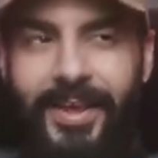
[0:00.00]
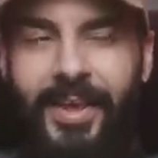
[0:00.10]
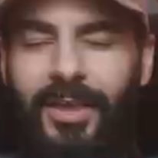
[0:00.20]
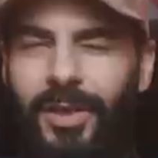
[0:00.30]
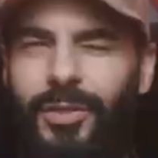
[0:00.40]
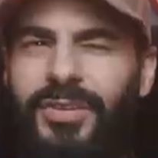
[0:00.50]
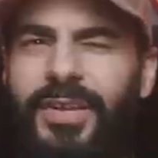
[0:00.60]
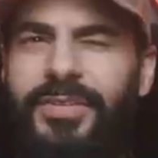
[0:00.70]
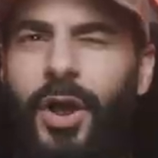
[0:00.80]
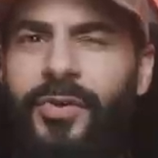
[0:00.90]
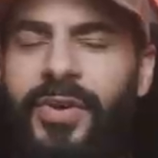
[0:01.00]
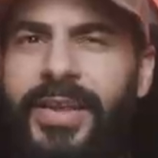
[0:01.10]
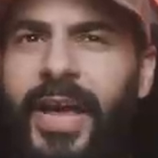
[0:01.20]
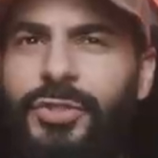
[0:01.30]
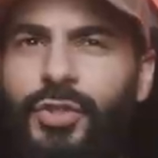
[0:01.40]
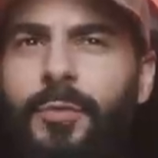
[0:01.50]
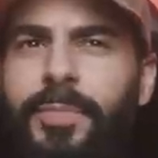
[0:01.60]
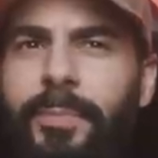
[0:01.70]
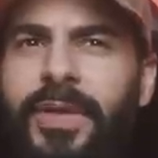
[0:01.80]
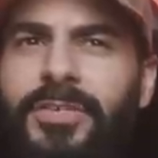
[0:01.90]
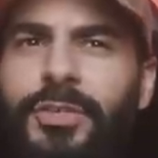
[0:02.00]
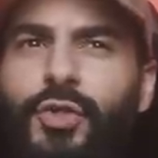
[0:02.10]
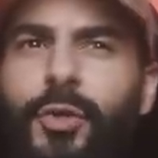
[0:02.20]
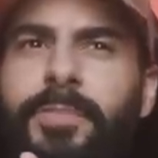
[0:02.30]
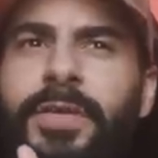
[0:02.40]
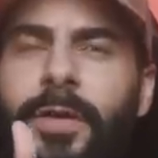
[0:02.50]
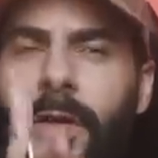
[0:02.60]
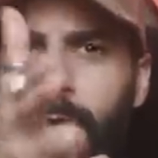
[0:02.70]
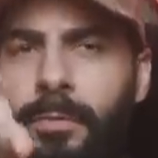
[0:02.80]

It looks like they already kind of showed me, because they showed me